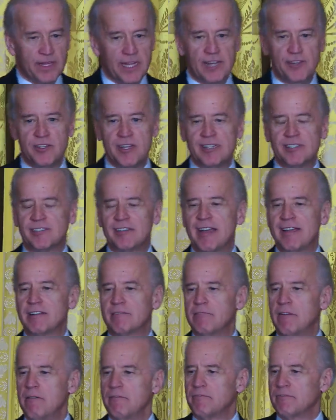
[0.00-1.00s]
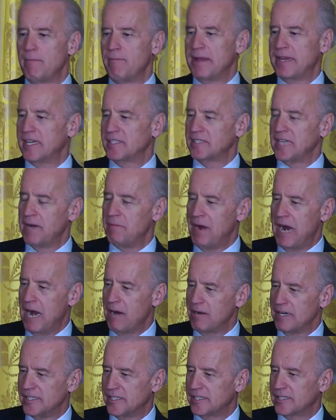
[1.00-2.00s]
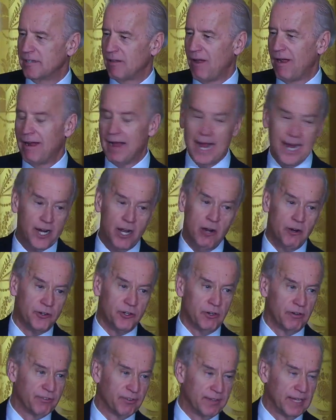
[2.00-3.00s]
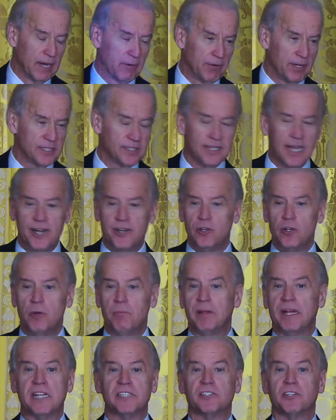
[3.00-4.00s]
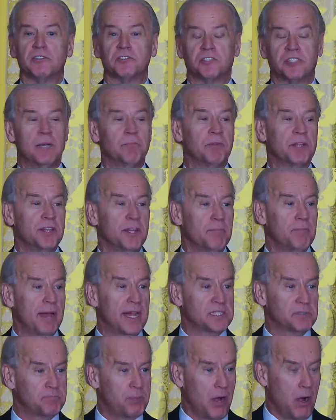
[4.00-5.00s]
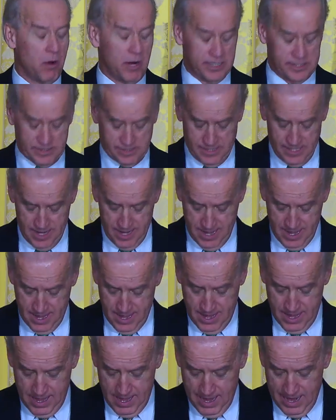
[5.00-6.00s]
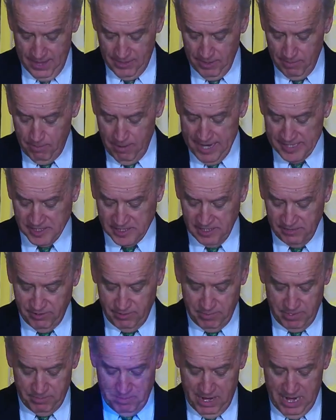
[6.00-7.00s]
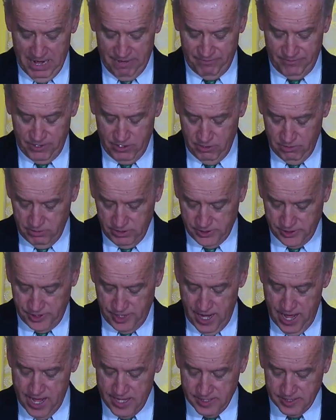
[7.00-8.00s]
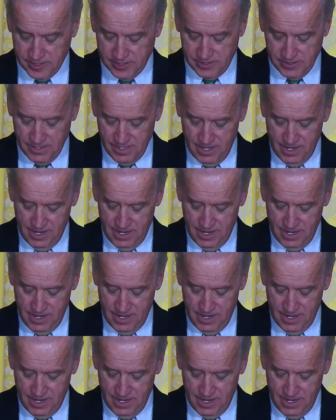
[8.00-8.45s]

He thinks I quote them because I'm Irish. I don't do it for that reason. I do it because they're simply the best poets. And the best of them, in my view, is Yeats.